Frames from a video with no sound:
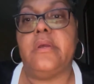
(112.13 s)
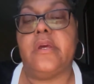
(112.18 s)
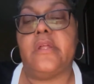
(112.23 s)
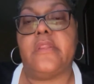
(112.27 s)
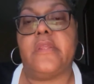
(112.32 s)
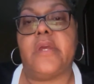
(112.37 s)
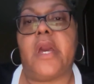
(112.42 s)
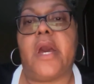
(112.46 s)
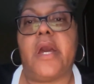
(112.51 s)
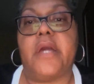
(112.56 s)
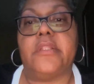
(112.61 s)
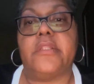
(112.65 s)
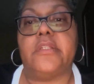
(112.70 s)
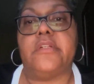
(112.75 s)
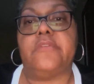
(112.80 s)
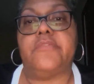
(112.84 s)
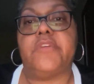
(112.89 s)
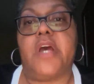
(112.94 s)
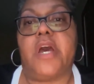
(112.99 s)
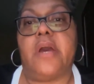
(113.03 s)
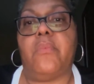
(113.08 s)
and the island
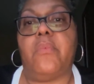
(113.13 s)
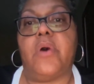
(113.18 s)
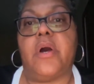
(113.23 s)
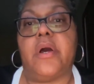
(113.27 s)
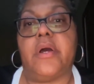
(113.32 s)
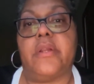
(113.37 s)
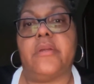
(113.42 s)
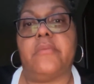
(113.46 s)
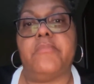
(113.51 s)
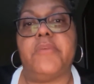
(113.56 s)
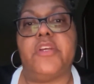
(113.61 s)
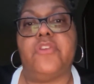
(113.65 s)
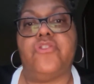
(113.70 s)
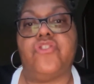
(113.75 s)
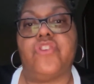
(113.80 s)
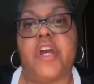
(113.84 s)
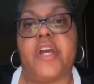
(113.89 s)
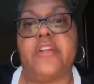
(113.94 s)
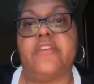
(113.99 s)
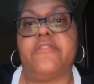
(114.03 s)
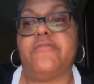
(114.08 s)
of Taiwan amid
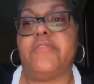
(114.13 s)
China